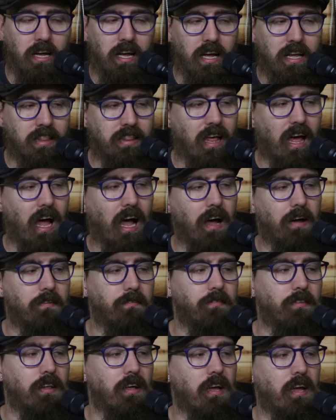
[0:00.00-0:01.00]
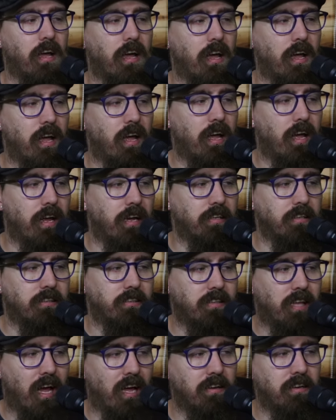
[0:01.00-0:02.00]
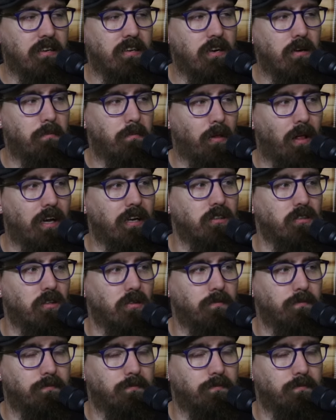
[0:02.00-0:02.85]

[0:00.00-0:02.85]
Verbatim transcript: is that it ten new players